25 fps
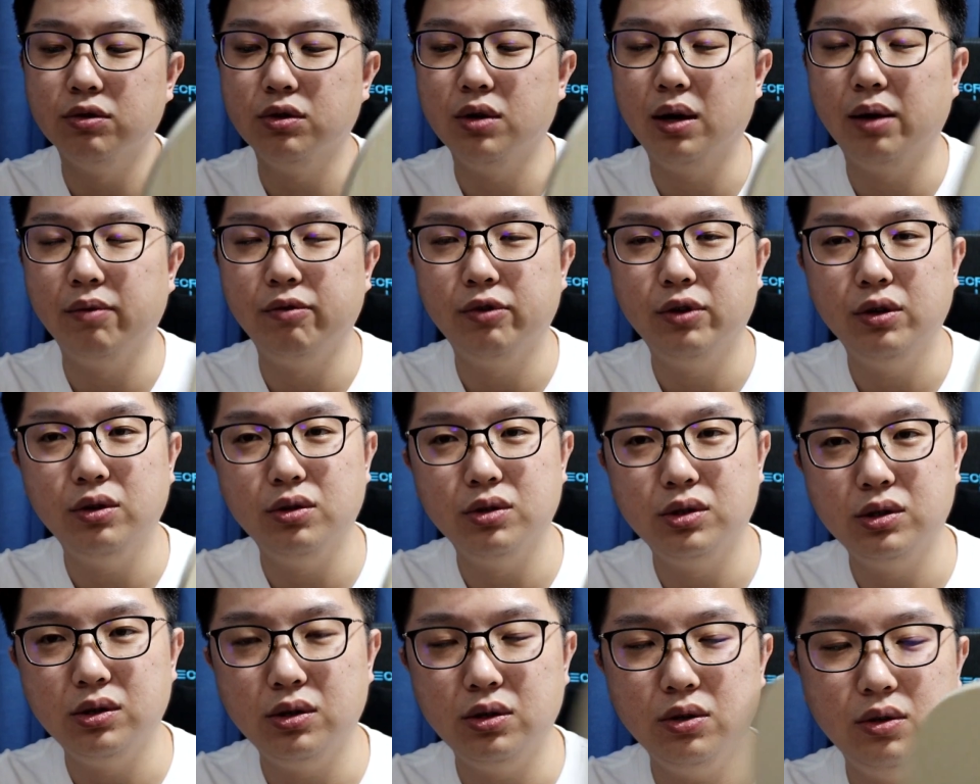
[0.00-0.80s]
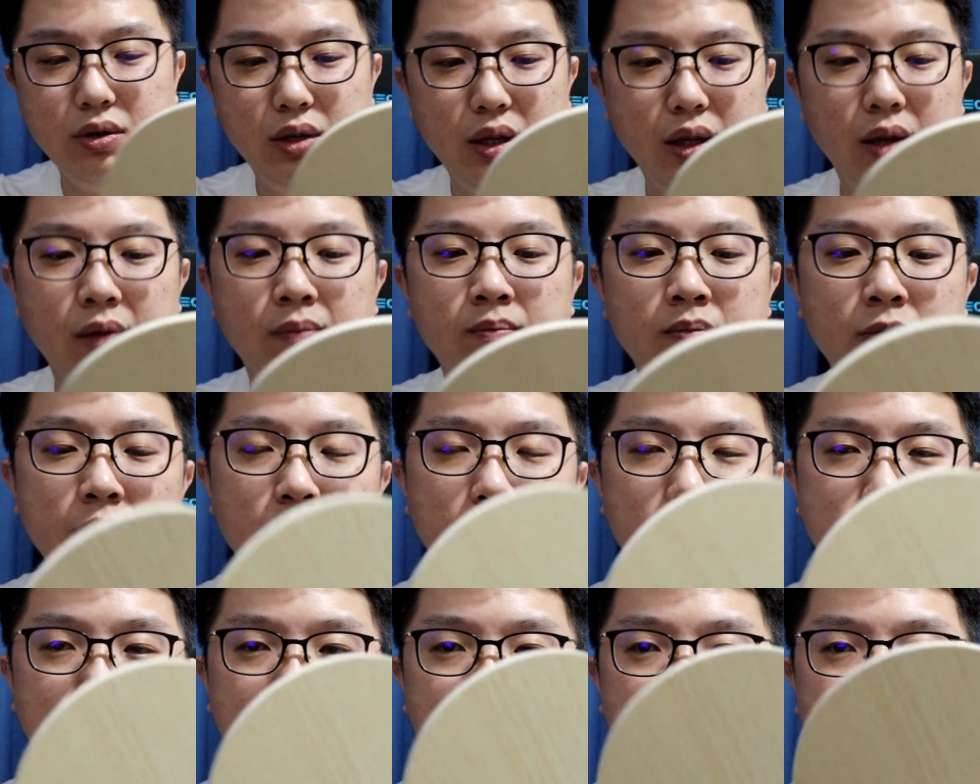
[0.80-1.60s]
So I'm going to seal it
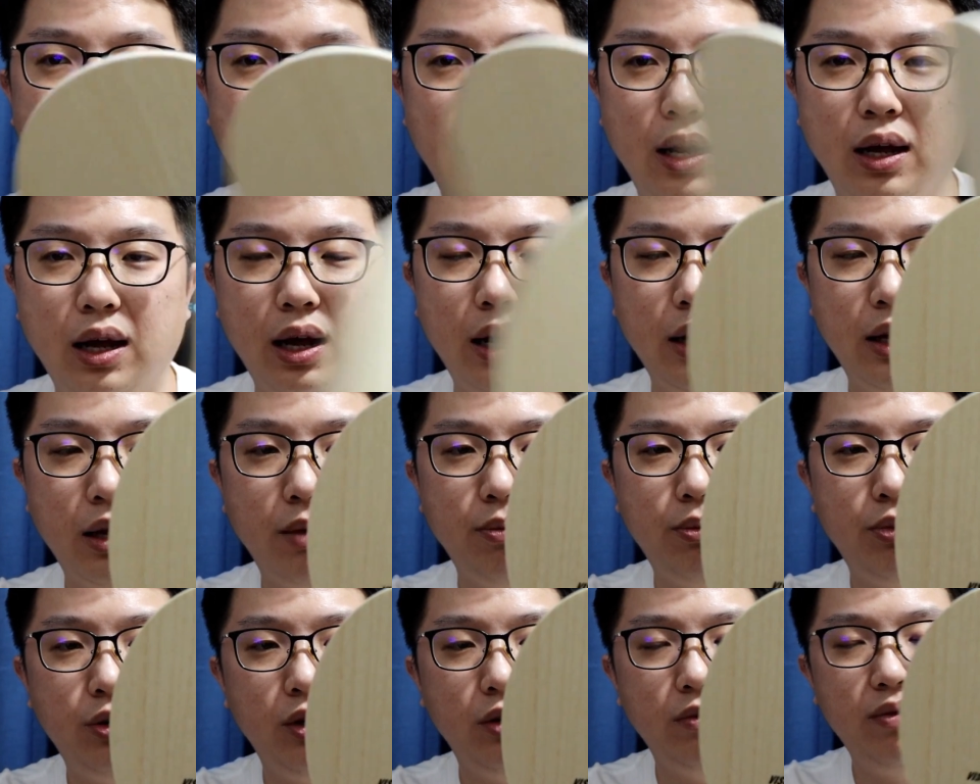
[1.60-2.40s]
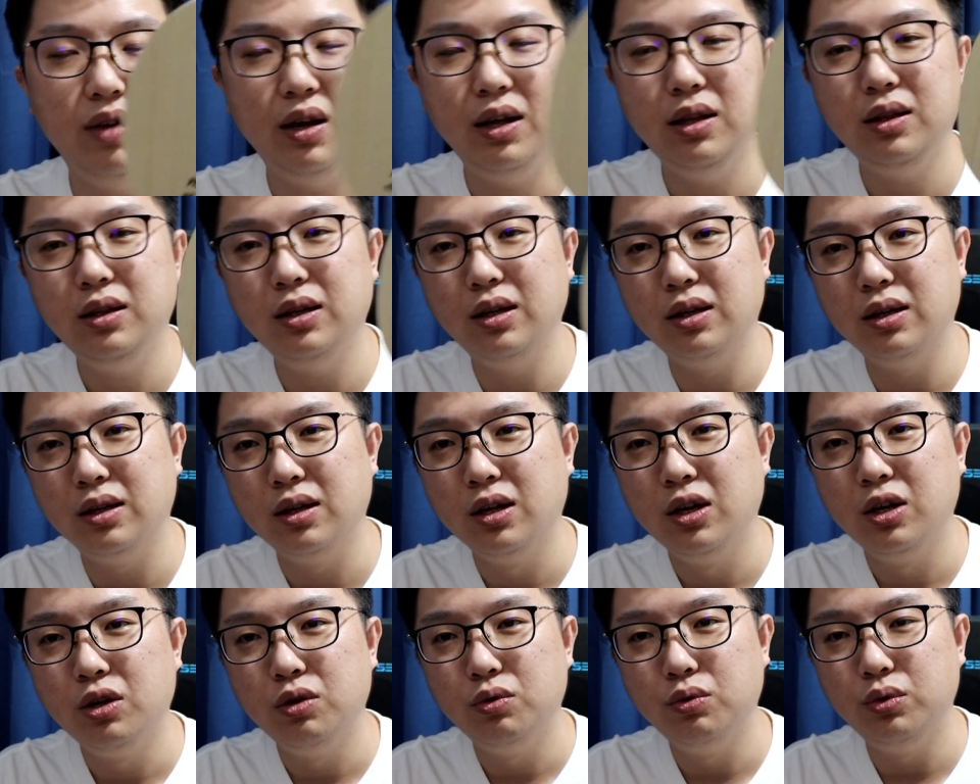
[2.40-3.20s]
so that I can prevent the
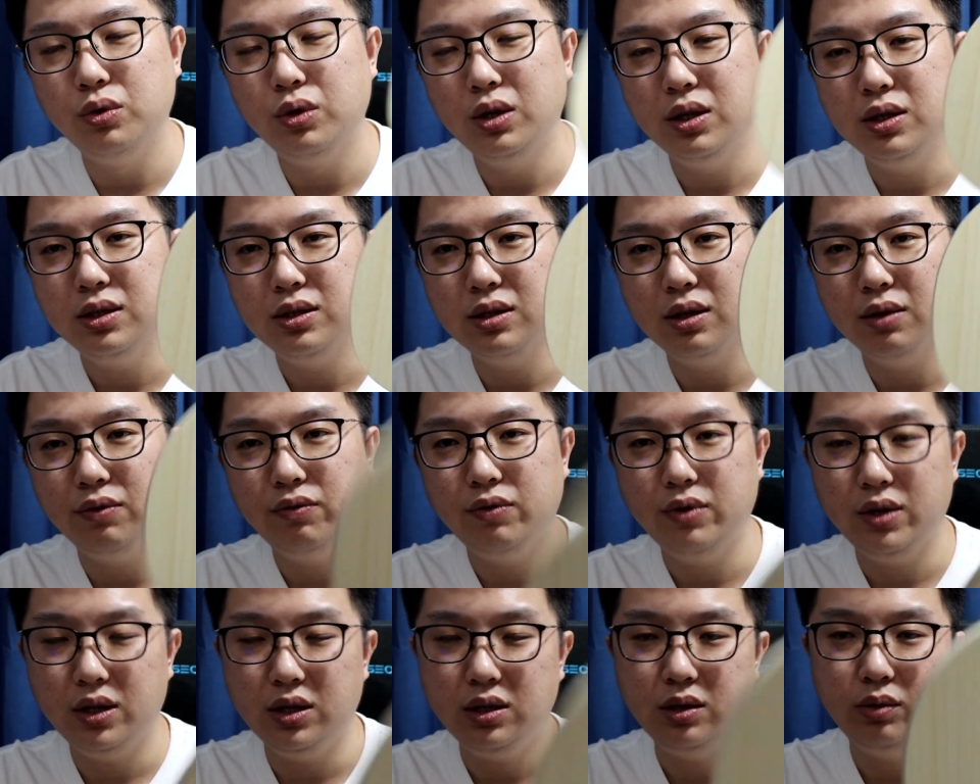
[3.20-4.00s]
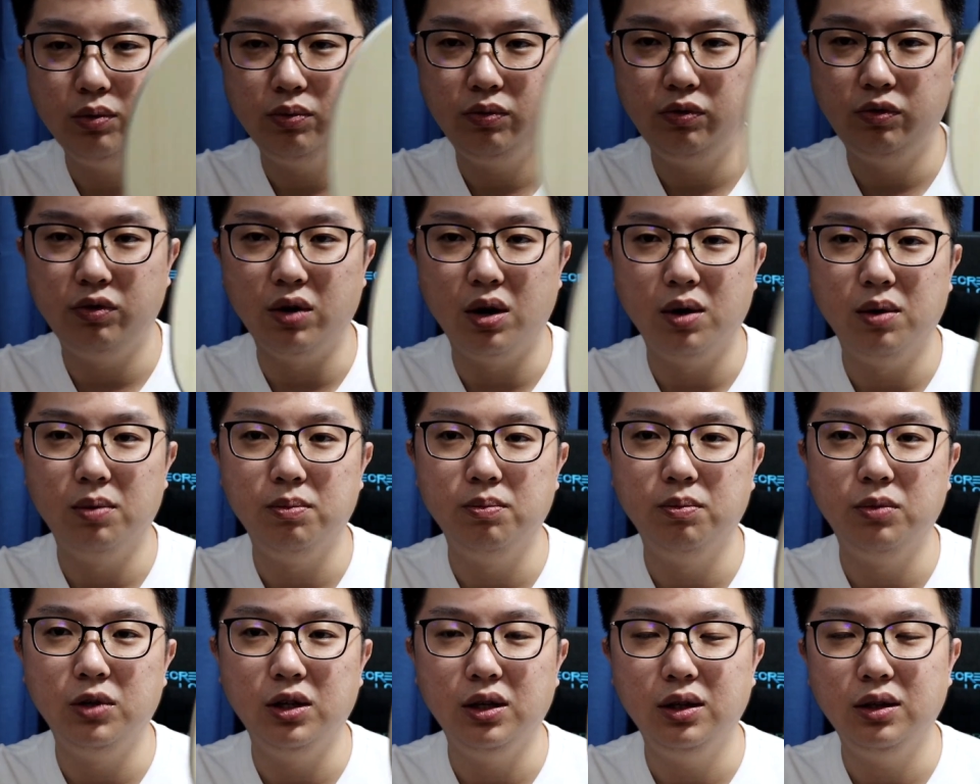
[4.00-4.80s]
wooden surface
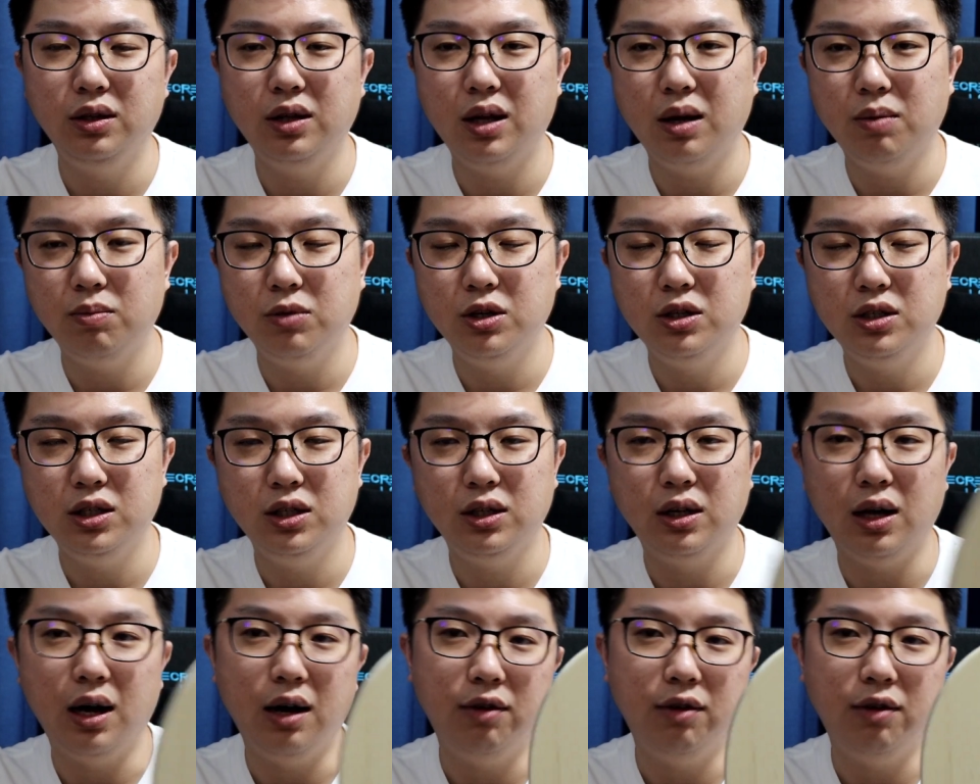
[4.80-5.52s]
from being damaging